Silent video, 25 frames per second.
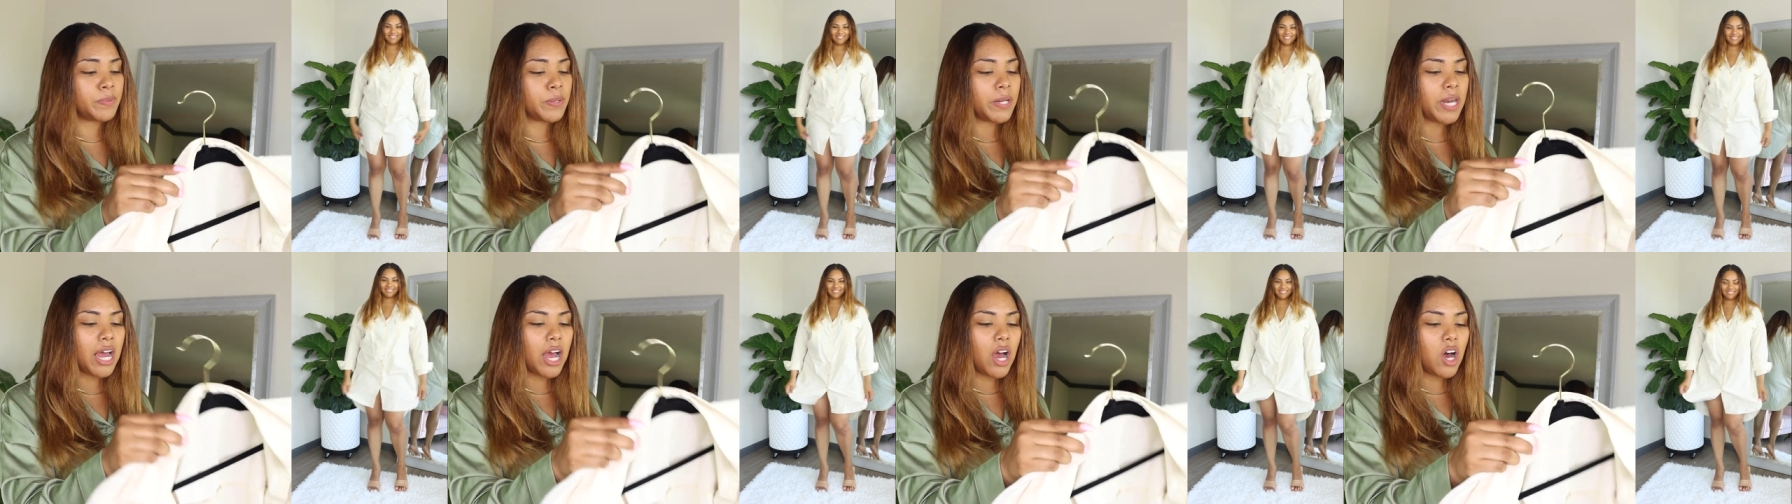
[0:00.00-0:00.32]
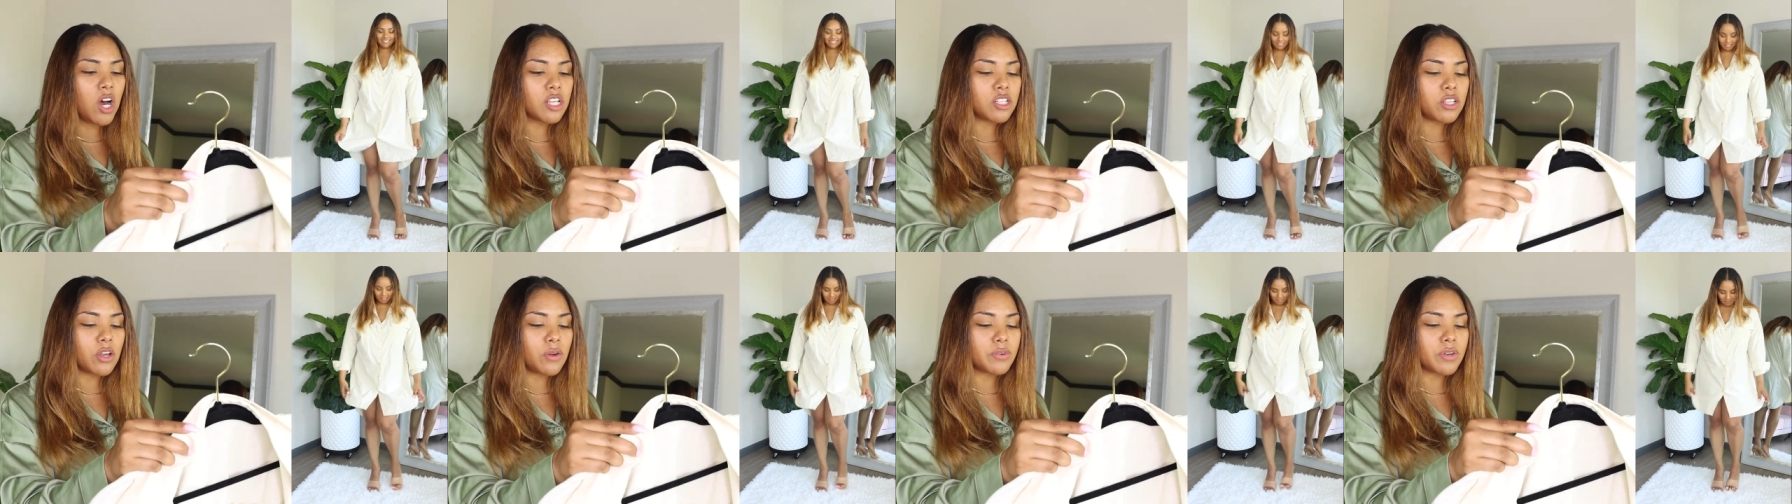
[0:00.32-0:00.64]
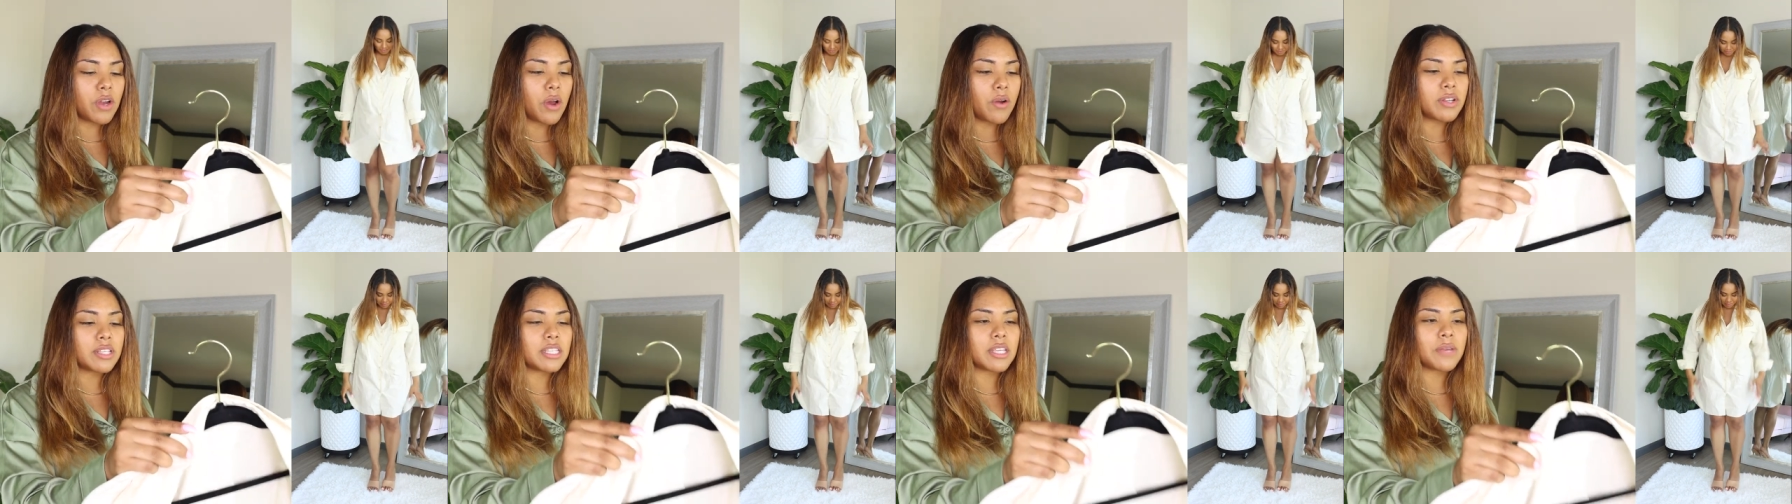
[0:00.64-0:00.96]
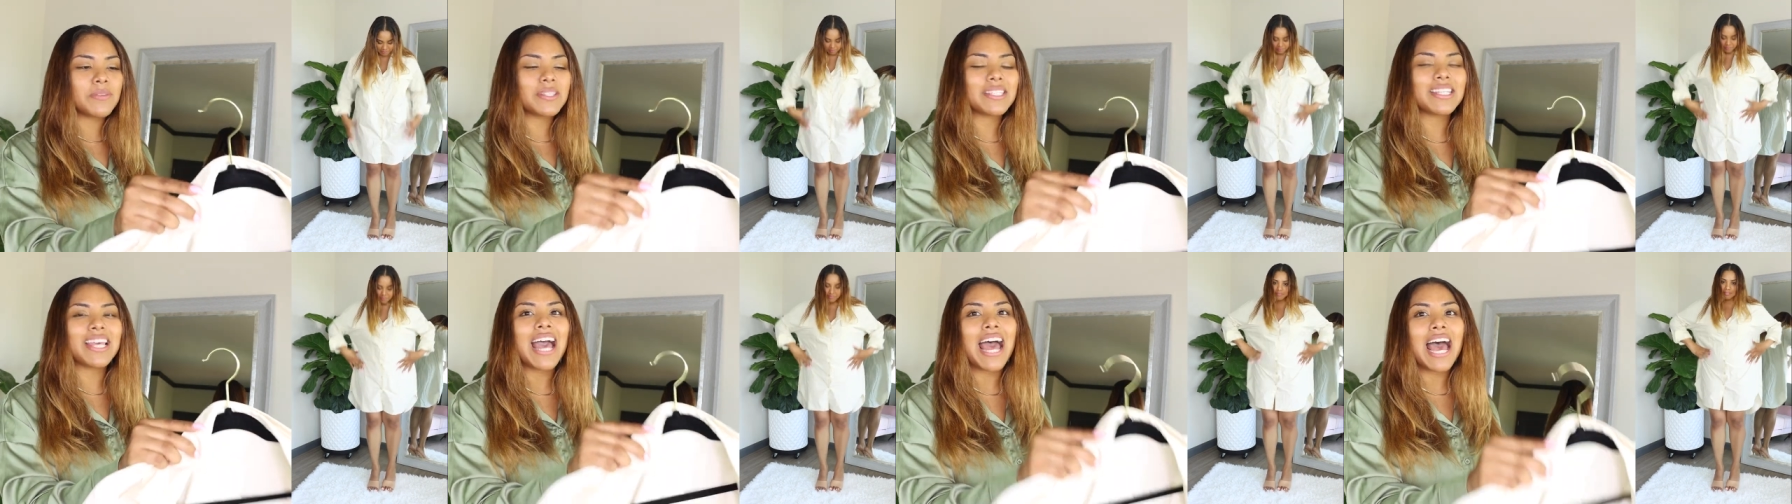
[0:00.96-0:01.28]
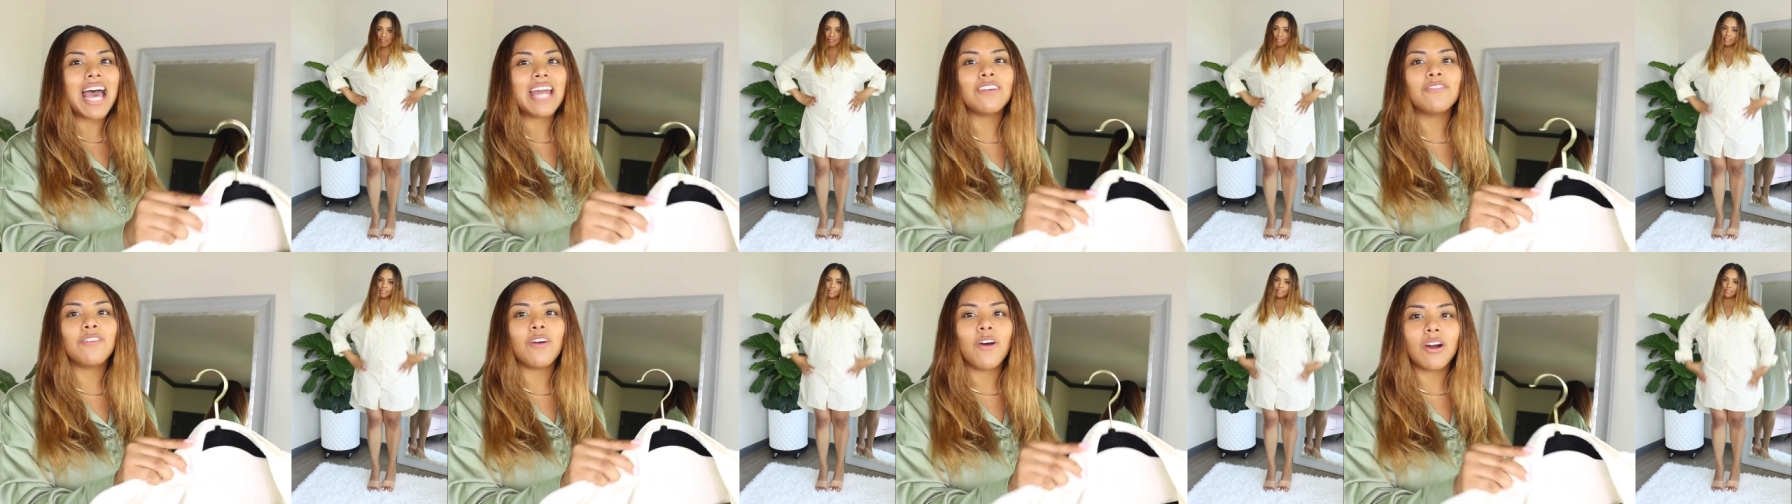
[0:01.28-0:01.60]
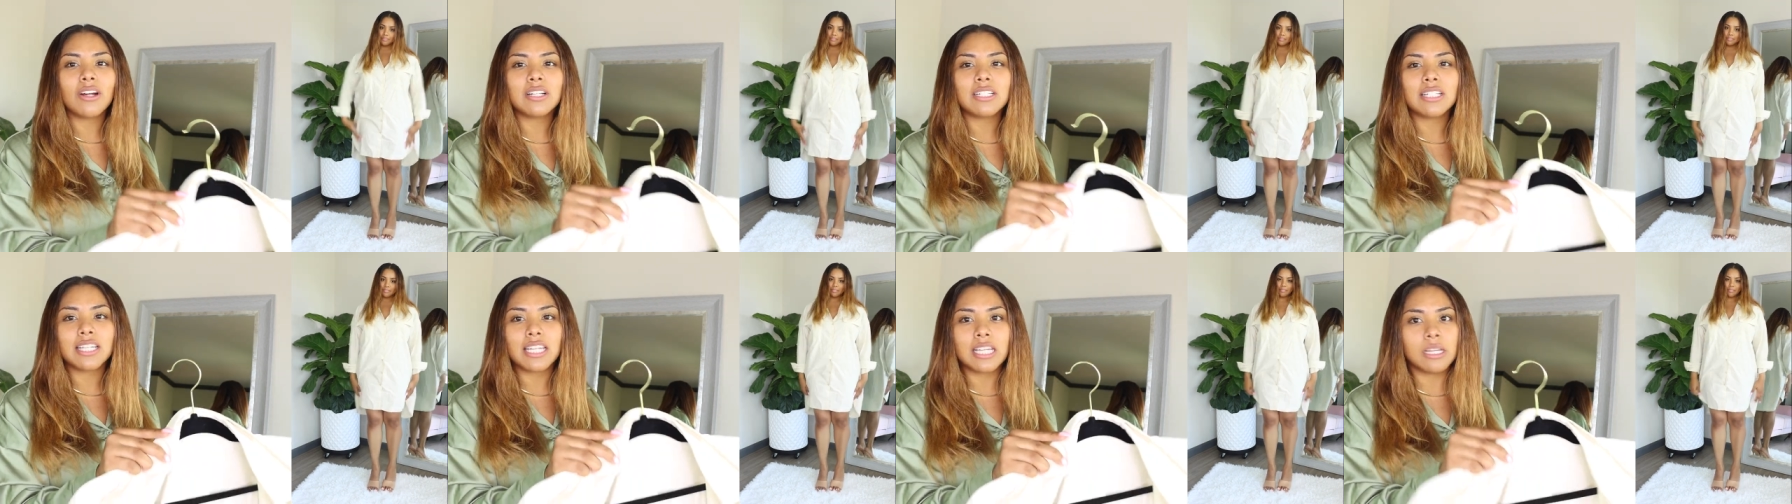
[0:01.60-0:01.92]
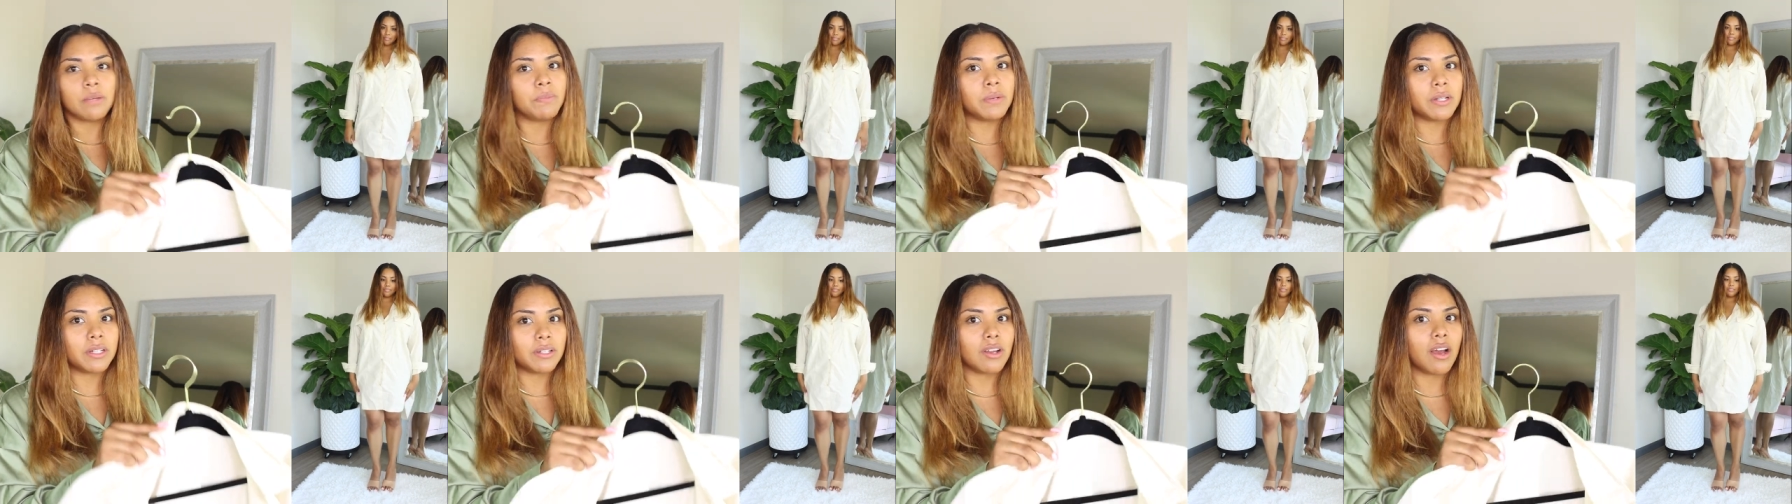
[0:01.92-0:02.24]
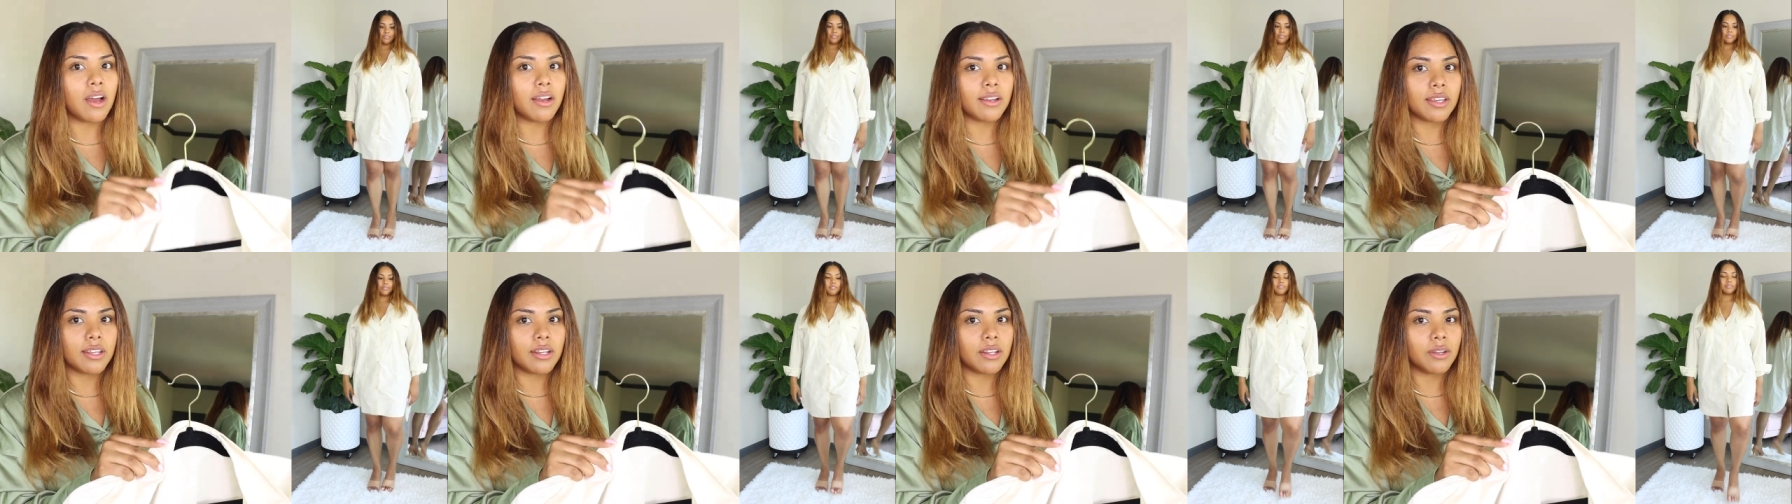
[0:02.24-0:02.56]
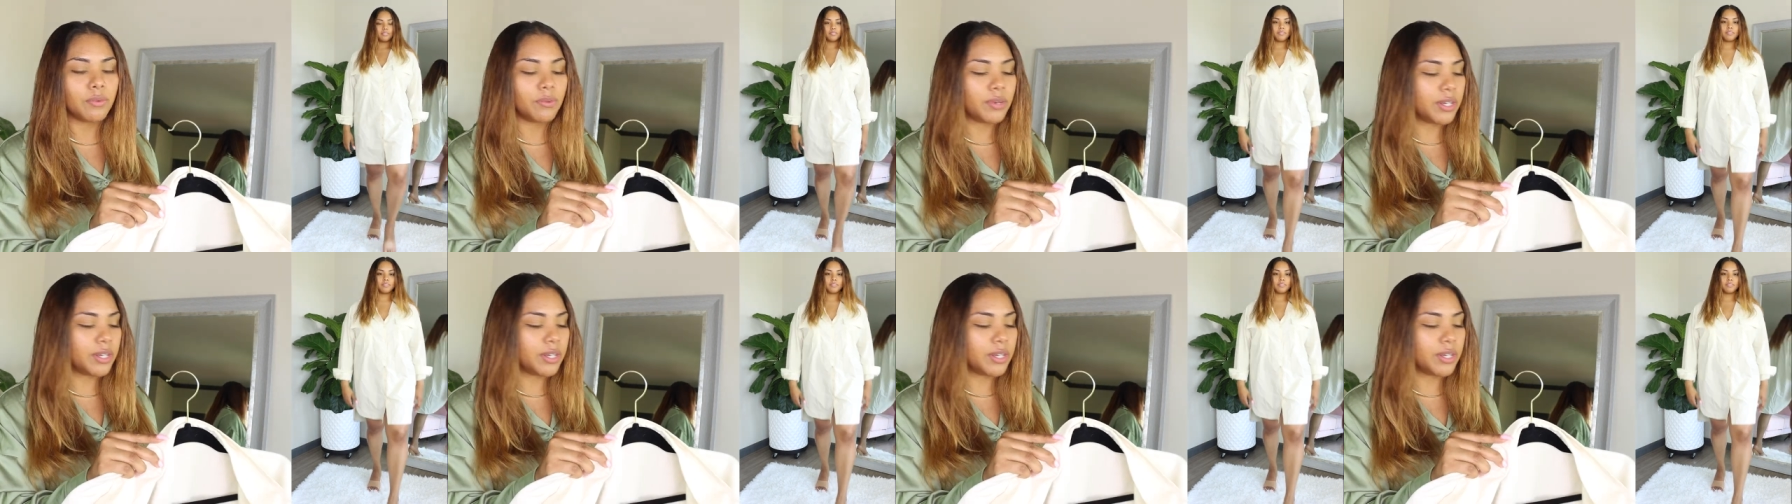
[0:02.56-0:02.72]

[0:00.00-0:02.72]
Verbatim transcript: but I also noticed it was kind of hard to keep it not getting